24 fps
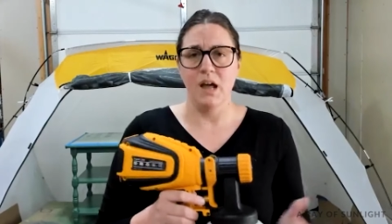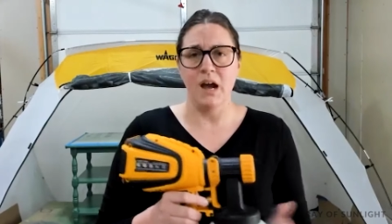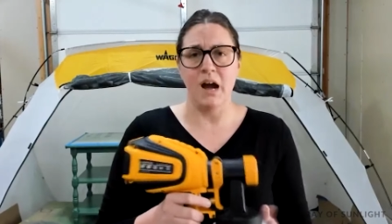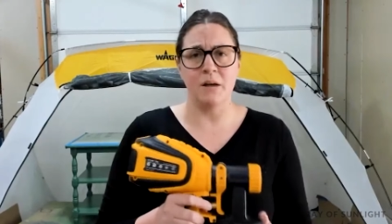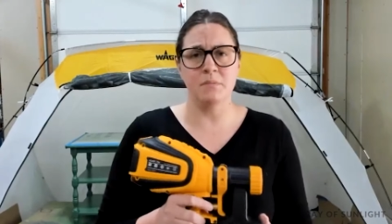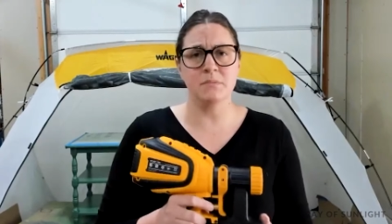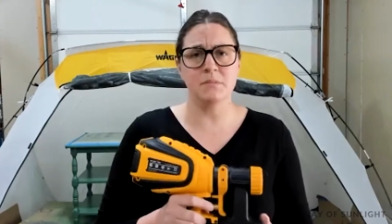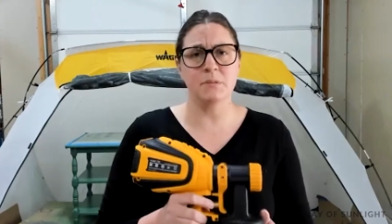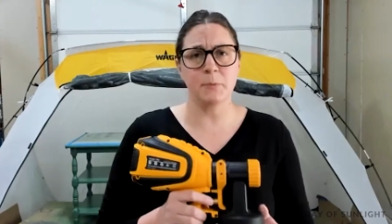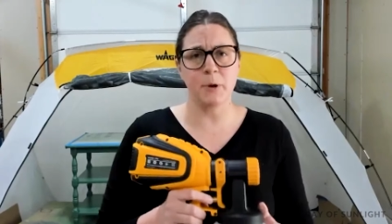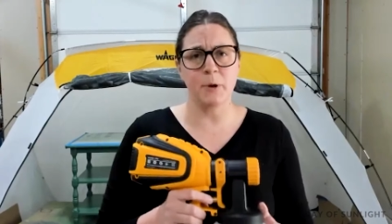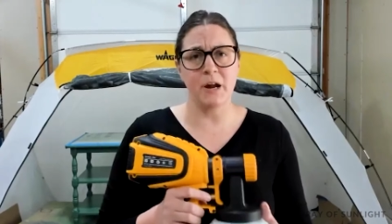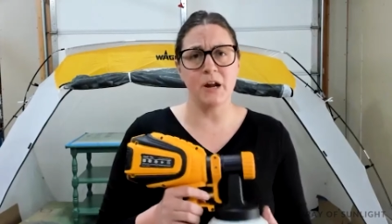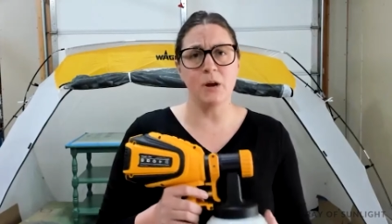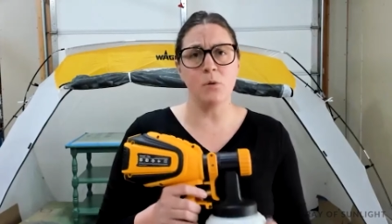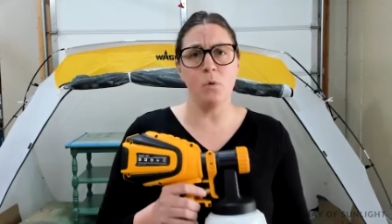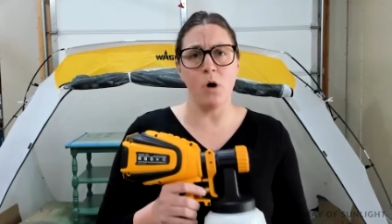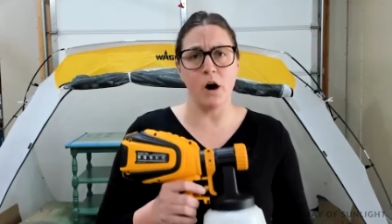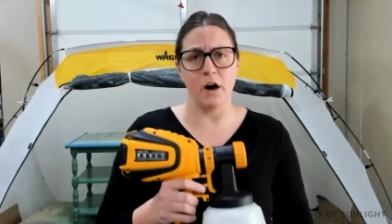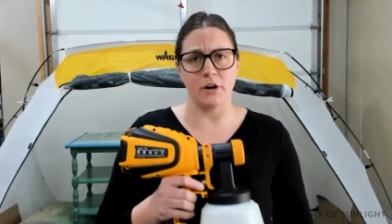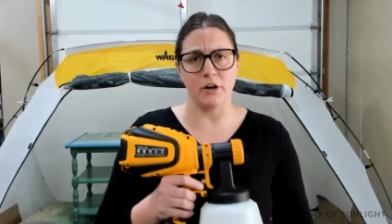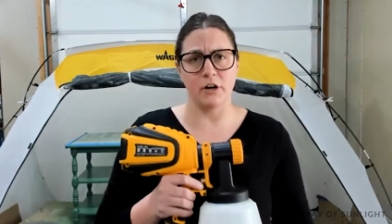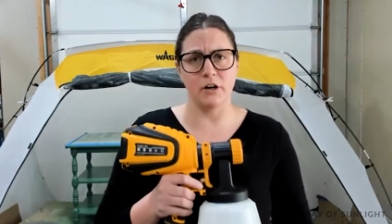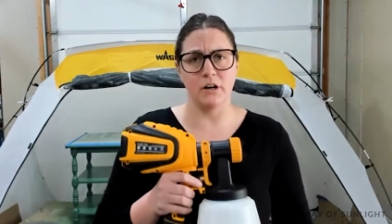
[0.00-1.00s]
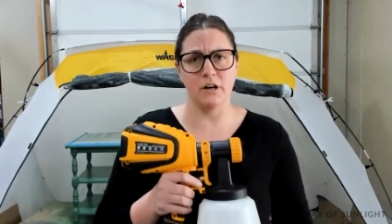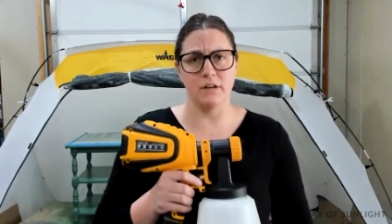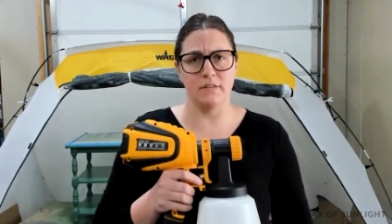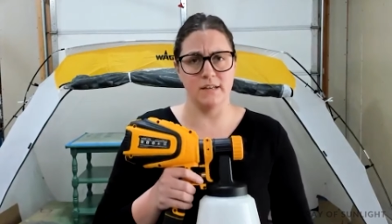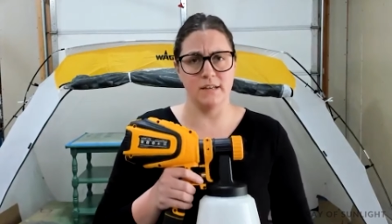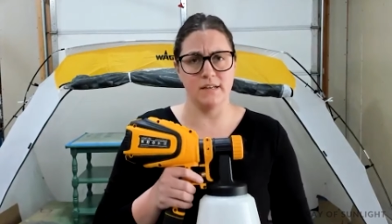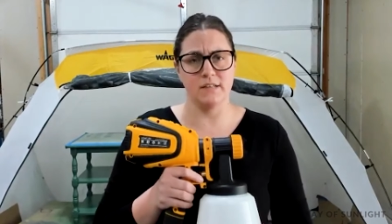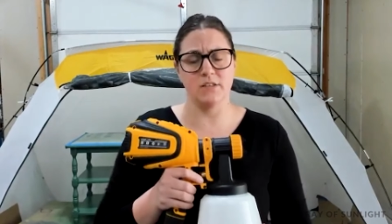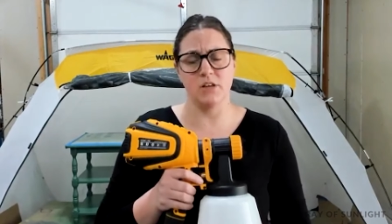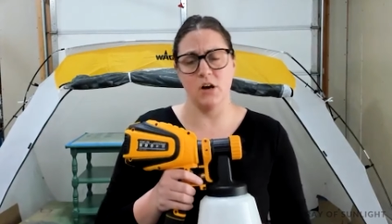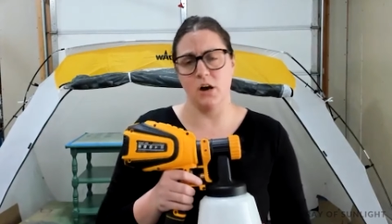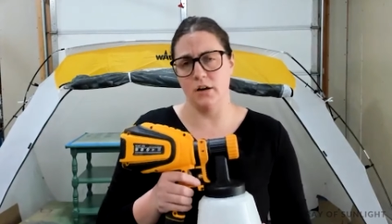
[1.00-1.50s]
I'm spraying water in
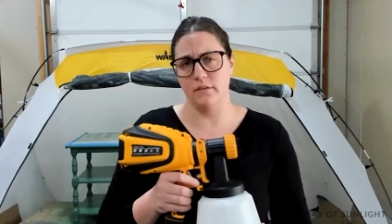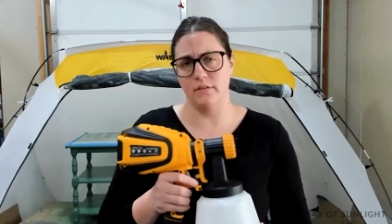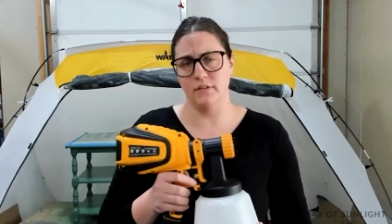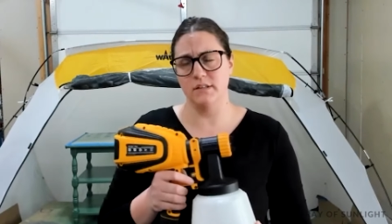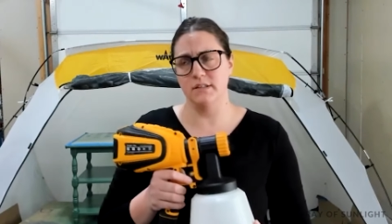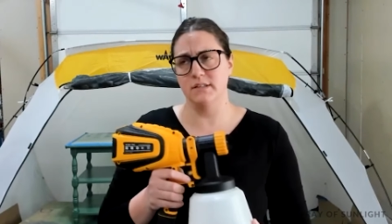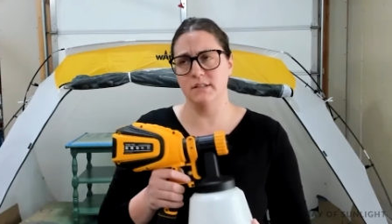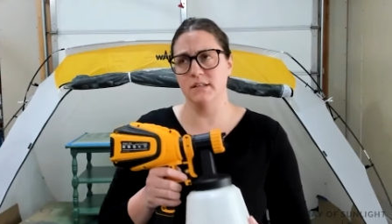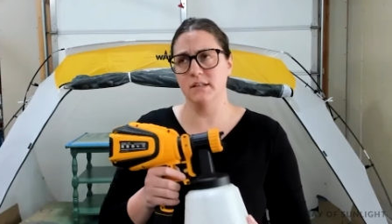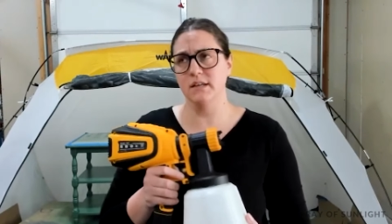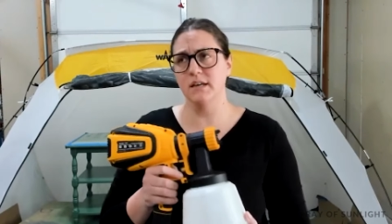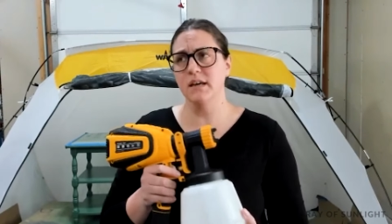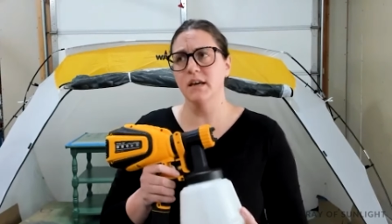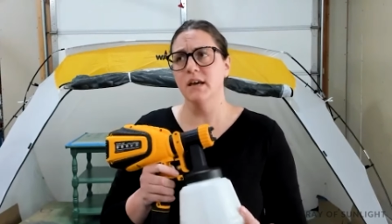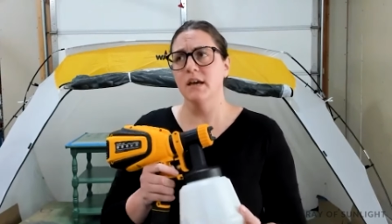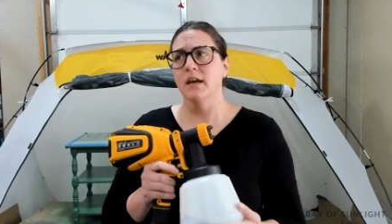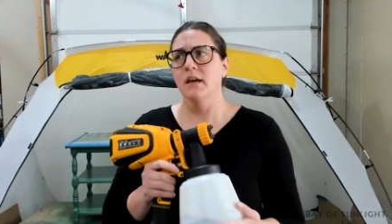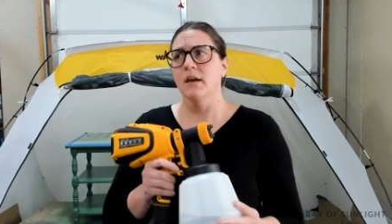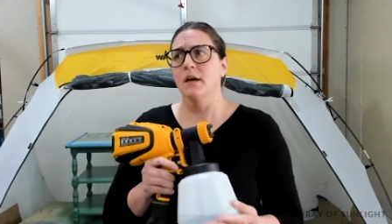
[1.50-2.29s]
this, obviously,